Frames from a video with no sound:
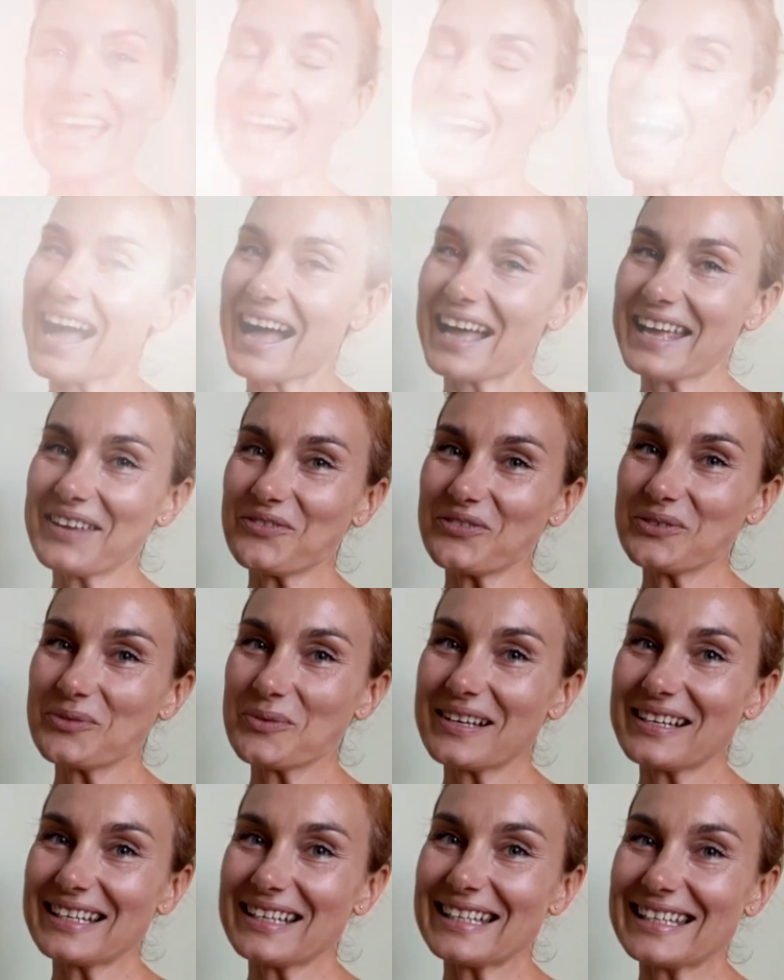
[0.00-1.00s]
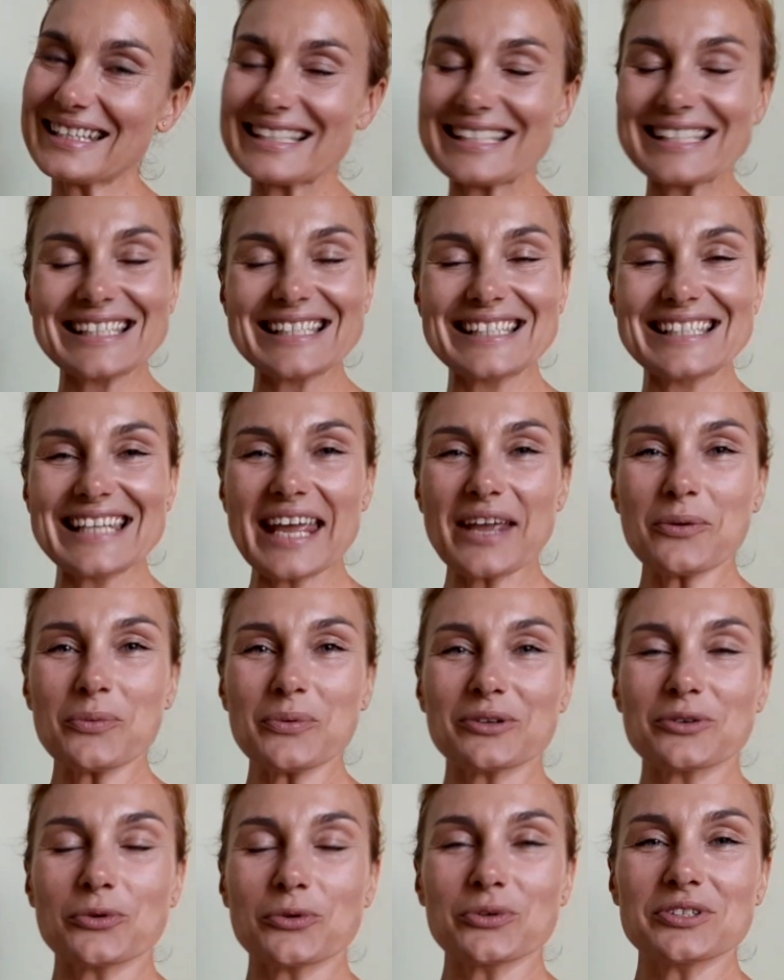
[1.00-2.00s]
Hi everyone! Today we
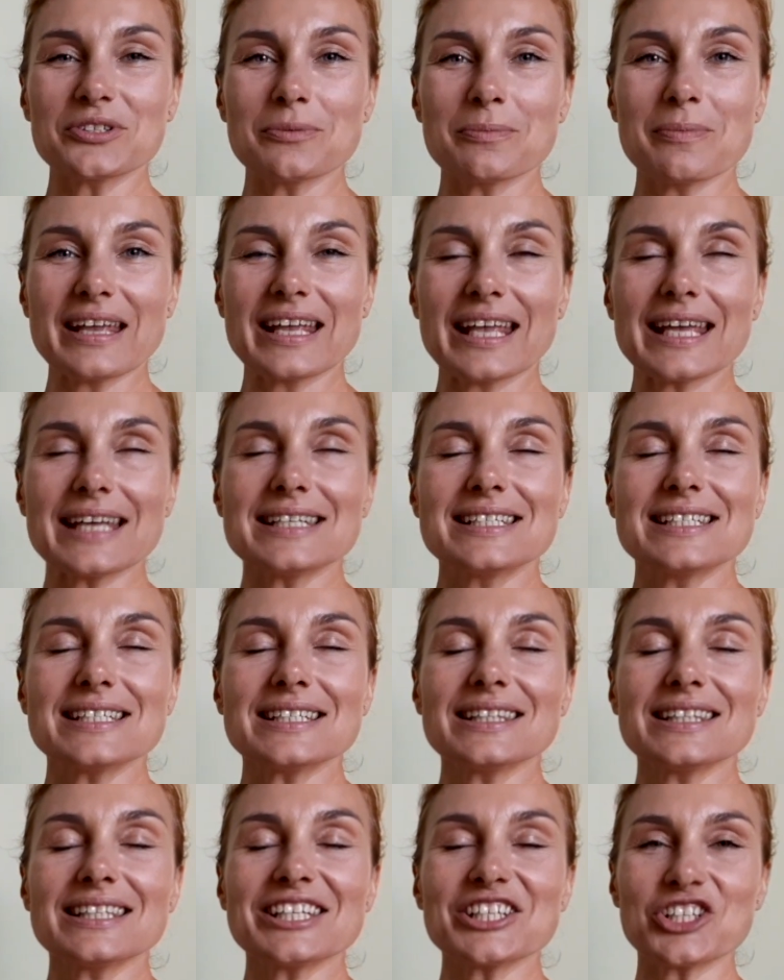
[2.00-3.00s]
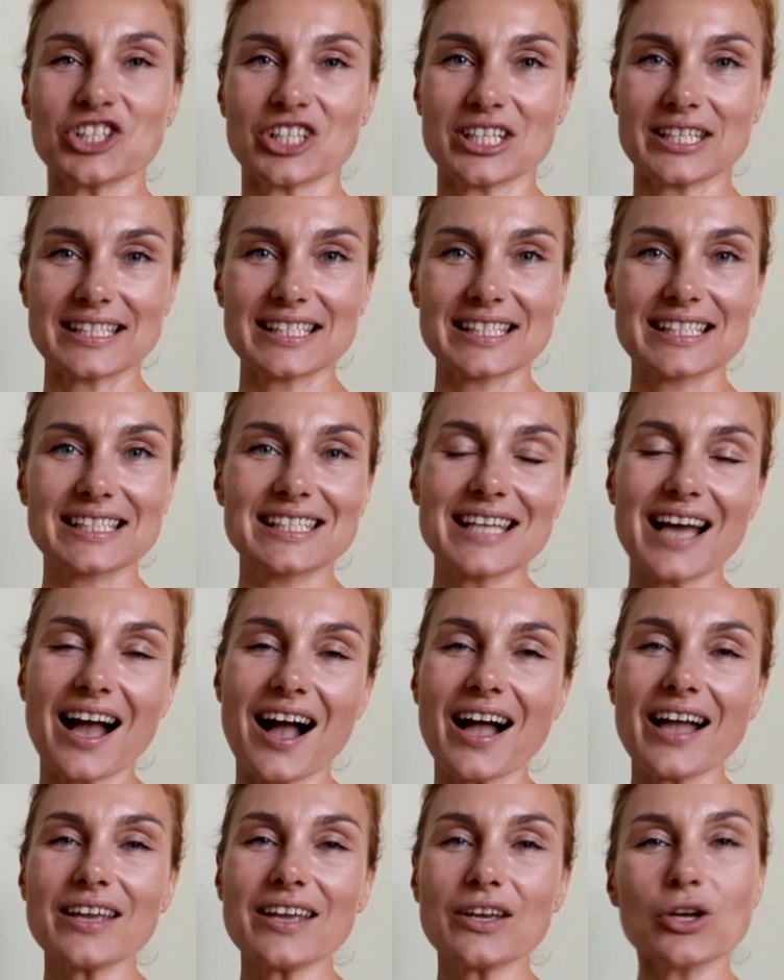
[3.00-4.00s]
are going to make a delicious
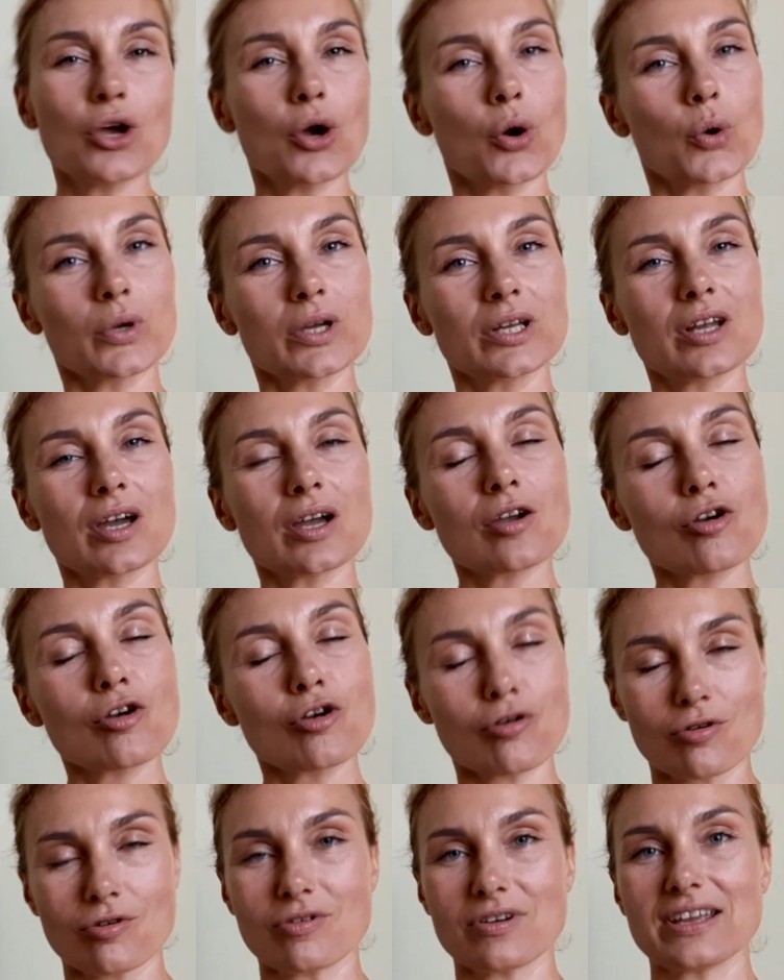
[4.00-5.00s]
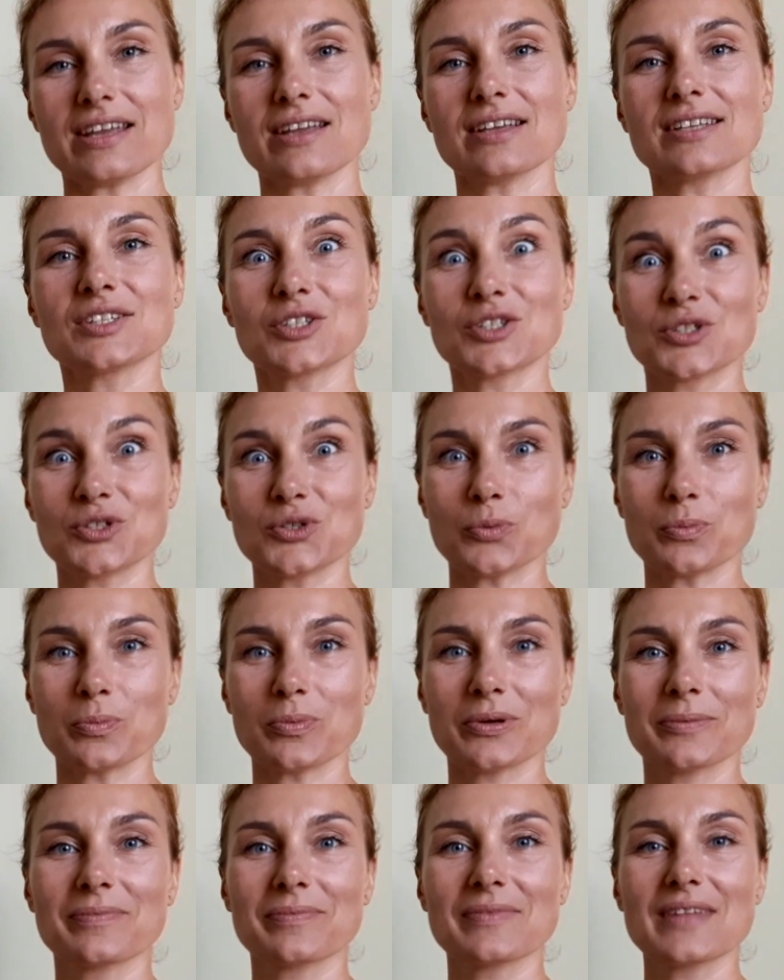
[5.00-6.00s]
Thai coconut curry soup.
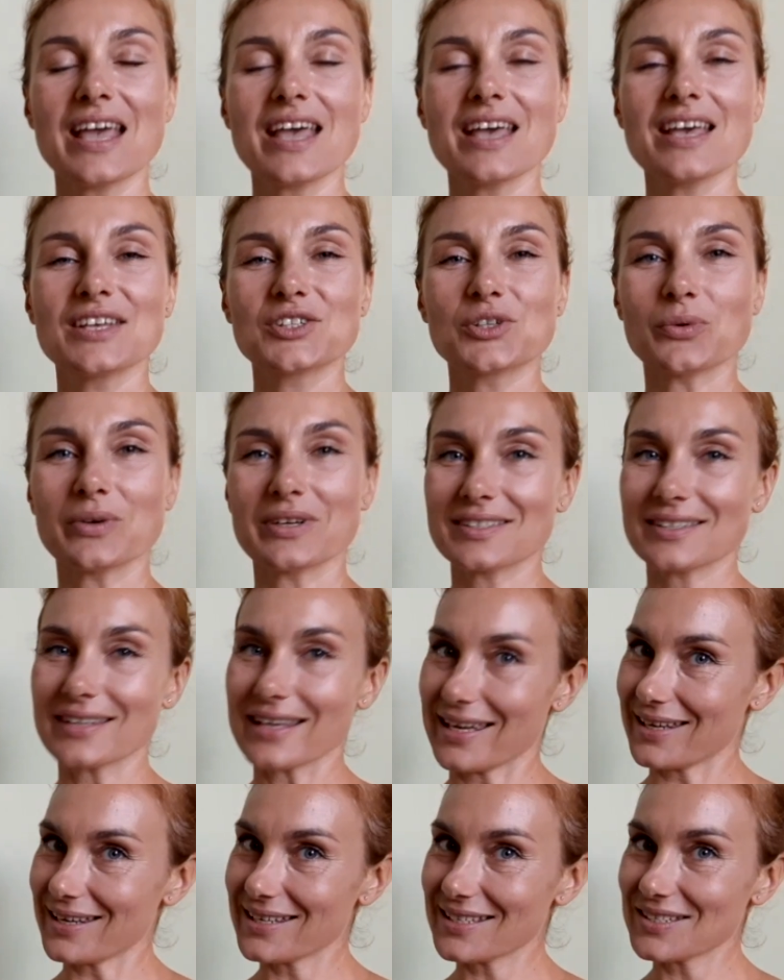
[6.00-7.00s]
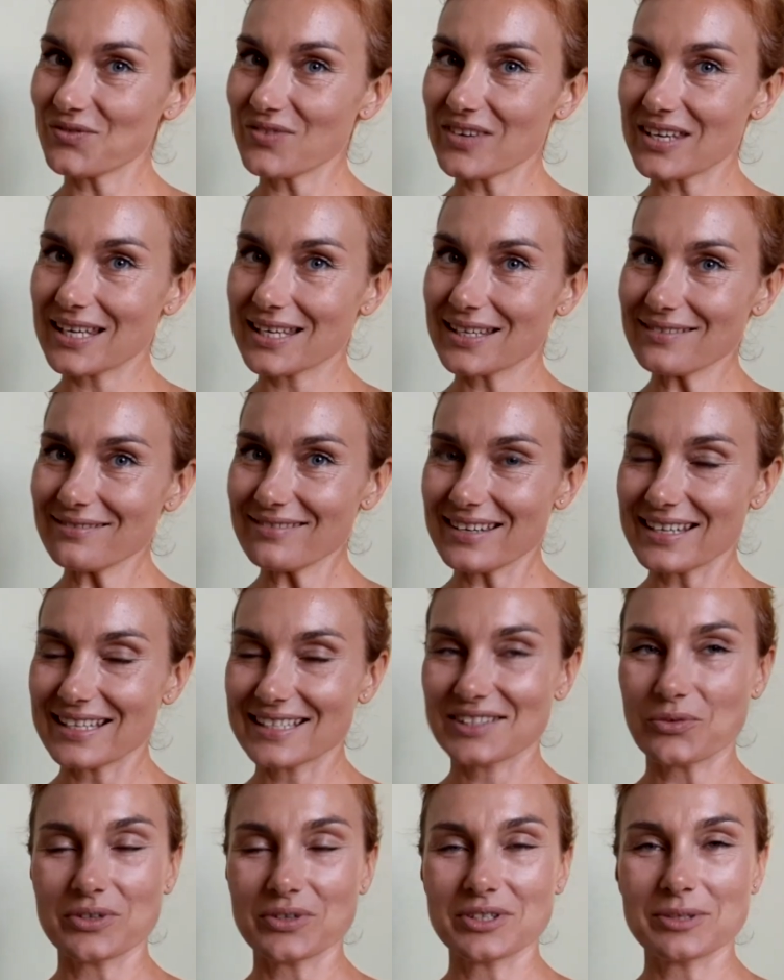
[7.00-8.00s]
So it is vegan,
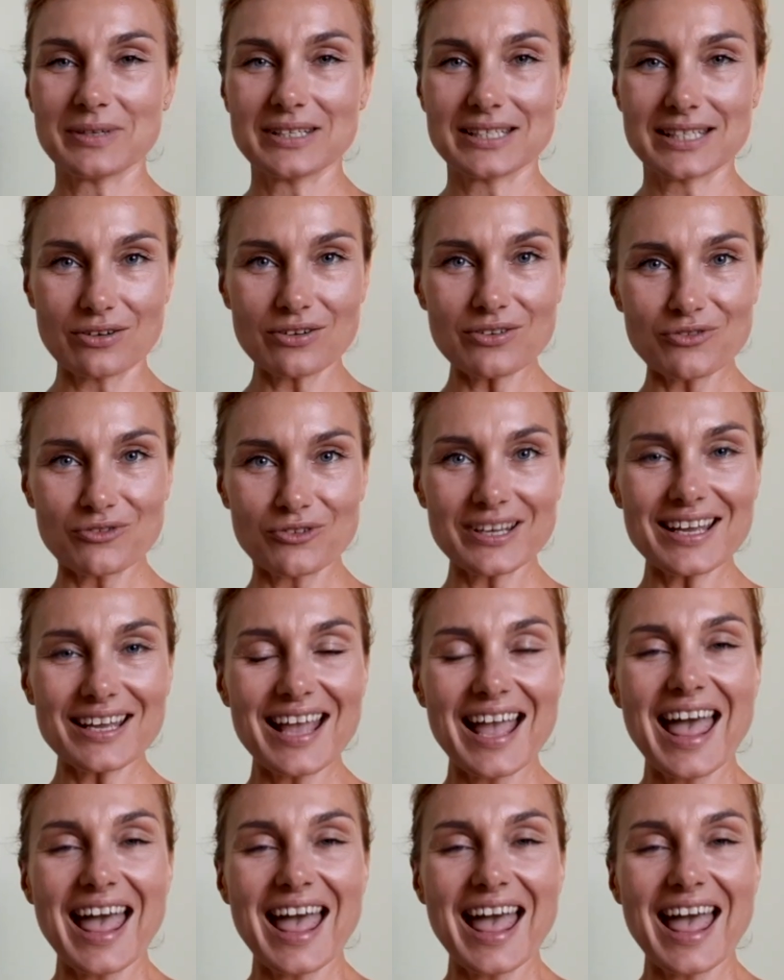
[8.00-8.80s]
it's going to be dairy free,